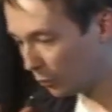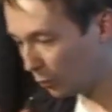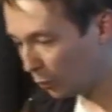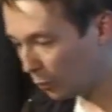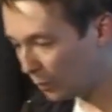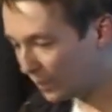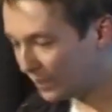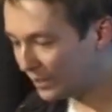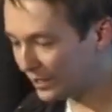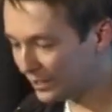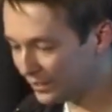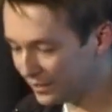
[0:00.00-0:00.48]

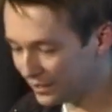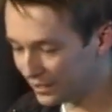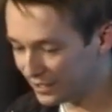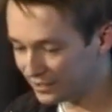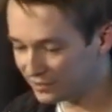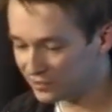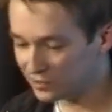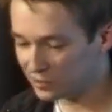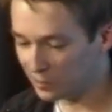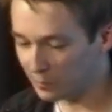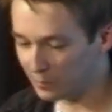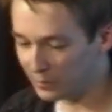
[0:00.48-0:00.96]
within
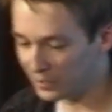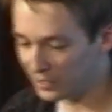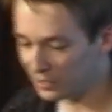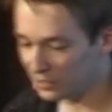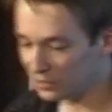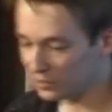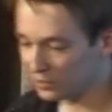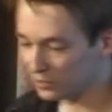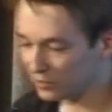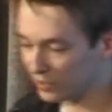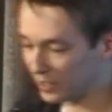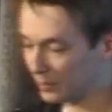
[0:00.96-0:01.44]
this to
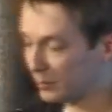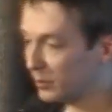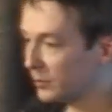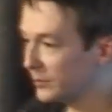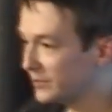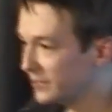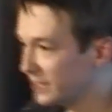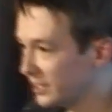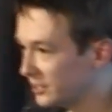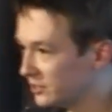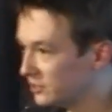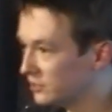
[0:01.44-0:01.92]
build
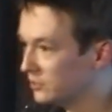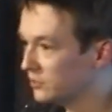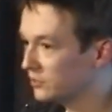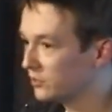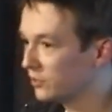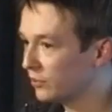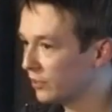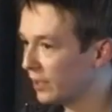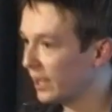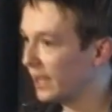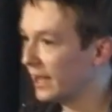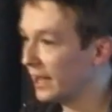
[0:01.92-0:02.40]

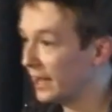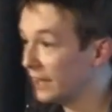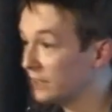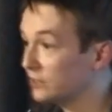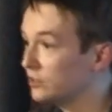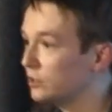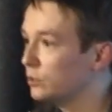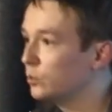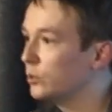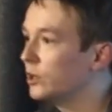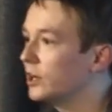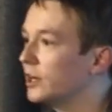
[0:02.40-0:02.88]
implementations that
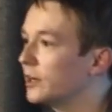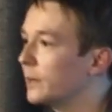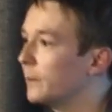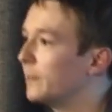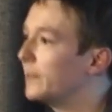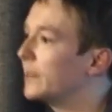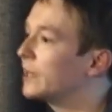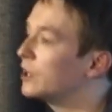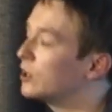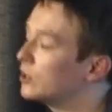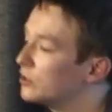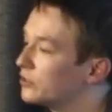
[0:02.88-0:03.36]
actually work,
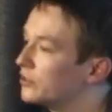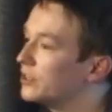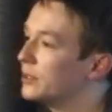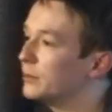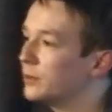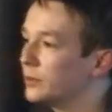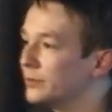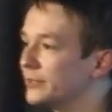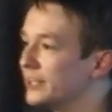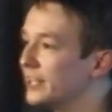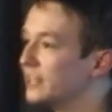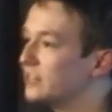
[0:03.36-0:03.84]
because the
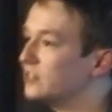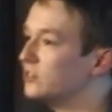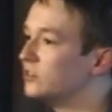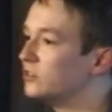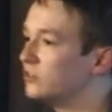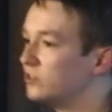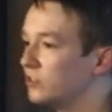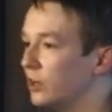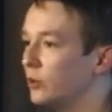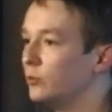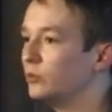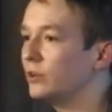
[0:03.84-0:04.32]

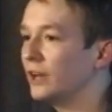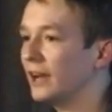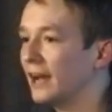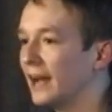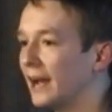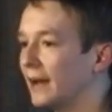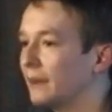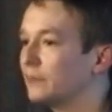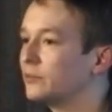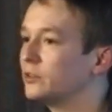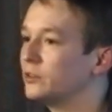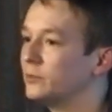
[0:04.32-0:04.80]
implementations don't
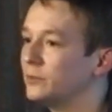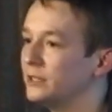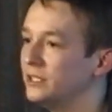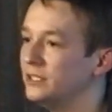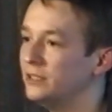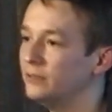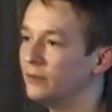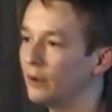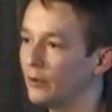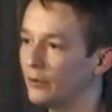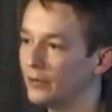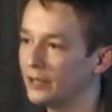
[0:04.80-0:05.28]
have to
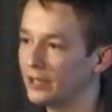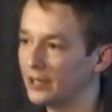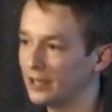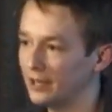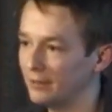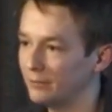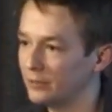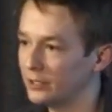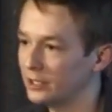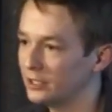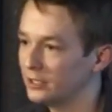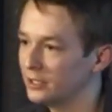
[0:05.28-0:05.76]
be very
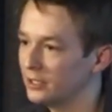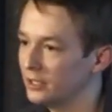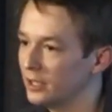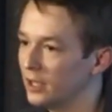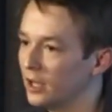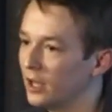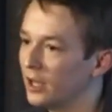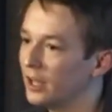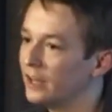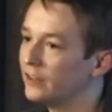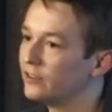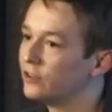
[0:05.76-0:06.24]
clever.
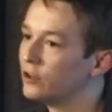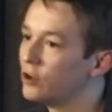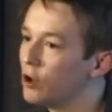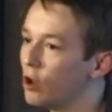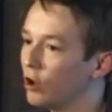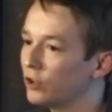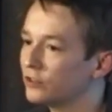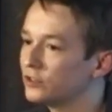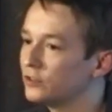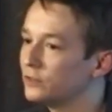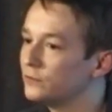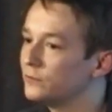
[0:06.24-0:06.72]
It's
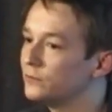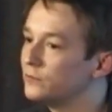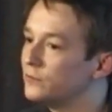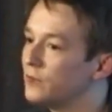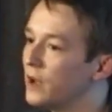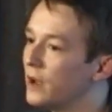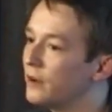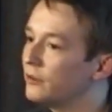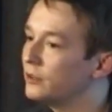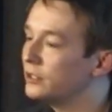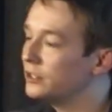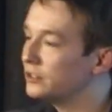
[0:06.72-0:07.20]
lots of
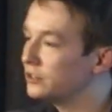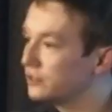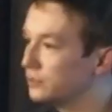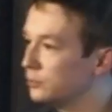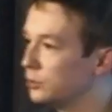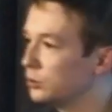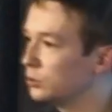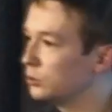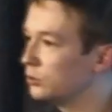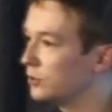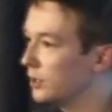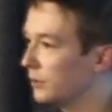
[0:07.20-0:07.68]
very
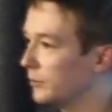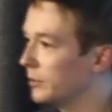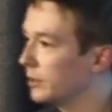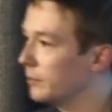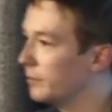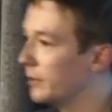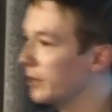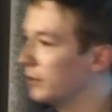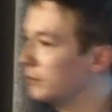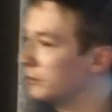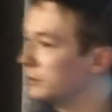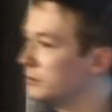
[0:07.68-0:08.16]
small, dumb
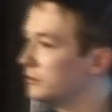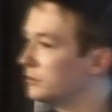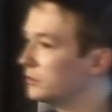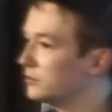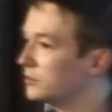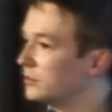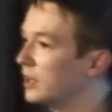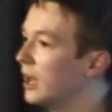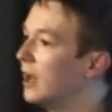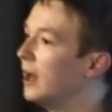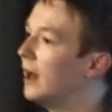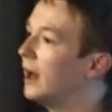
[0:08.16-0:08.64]

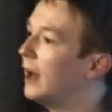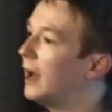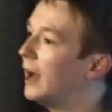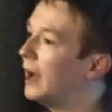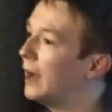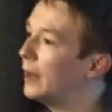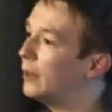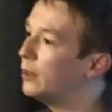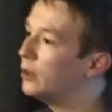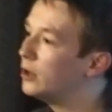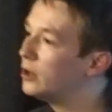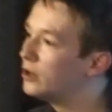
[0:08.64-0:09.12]
components,
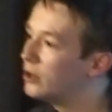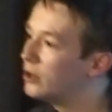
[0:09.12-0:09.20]
and the